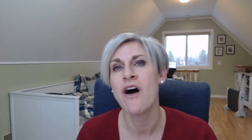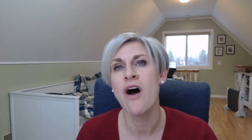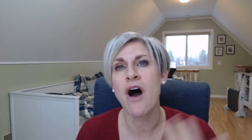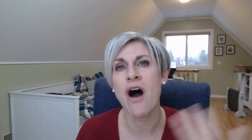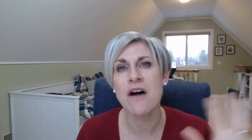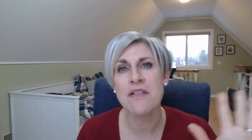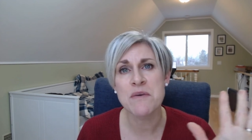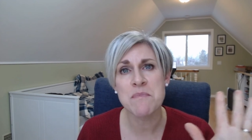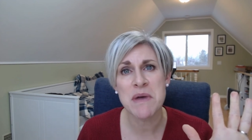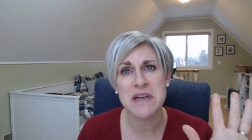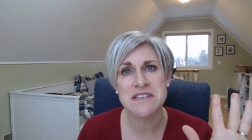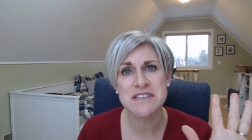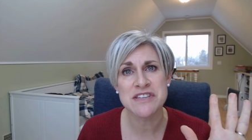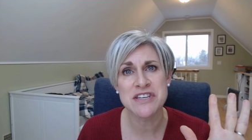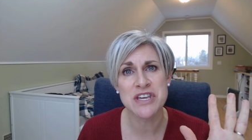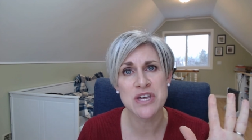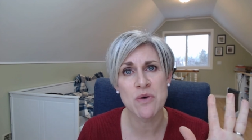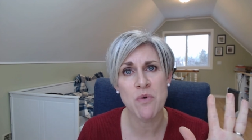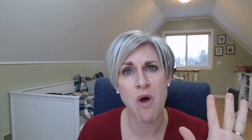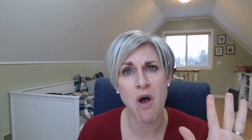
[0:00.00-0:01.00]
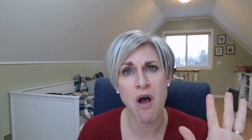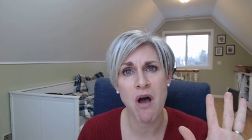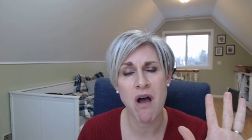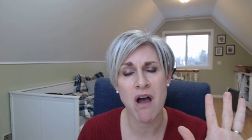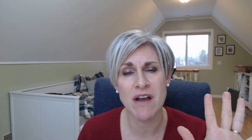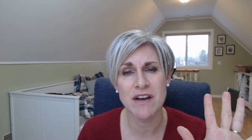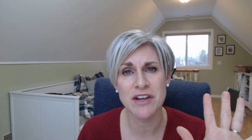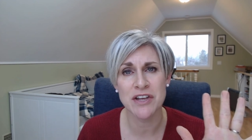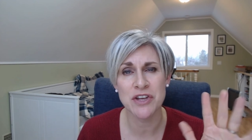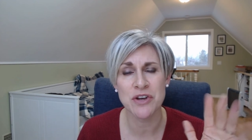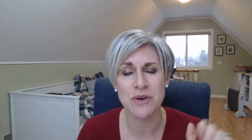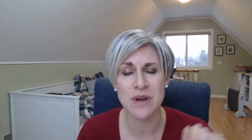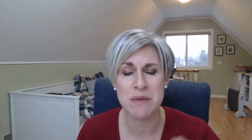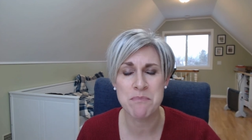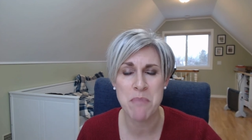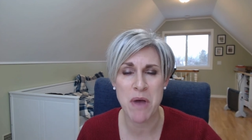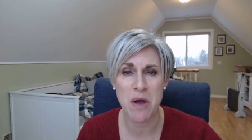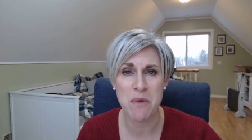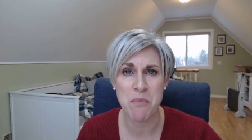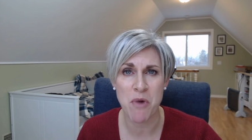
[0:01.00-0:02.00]
All the best to you on your
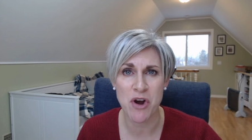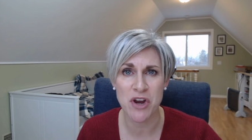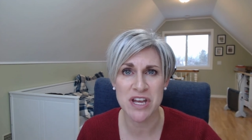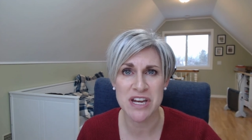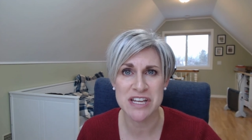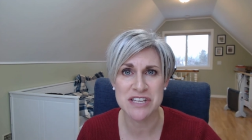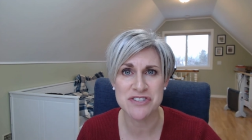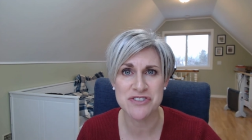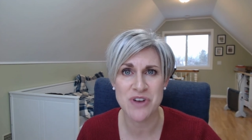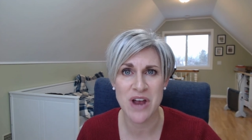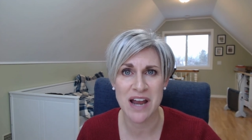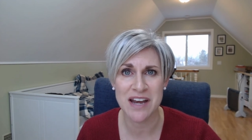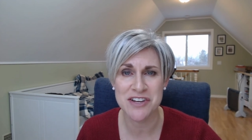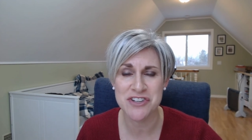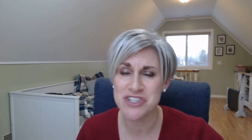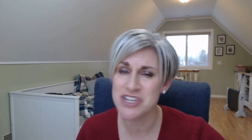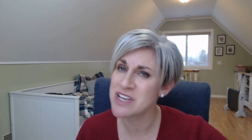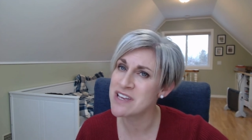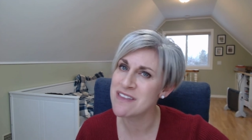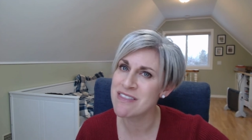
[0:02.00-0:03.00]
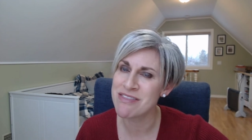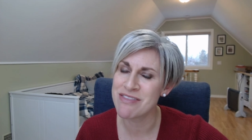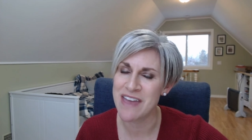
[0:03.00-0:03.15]
inbound marketing strategy.